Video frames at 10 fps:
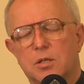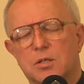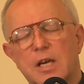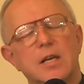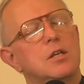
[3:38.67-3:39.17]

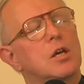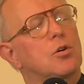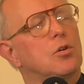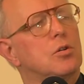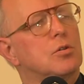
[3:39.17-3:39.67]

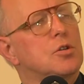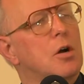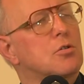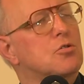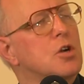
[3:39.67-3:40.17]
technical,
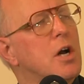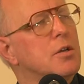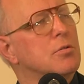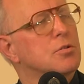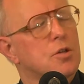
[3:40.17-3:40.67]

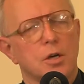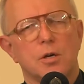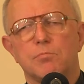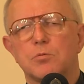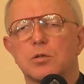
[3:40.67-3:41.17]
doctrinal
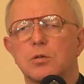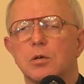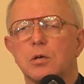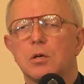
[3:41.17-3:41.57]
terms,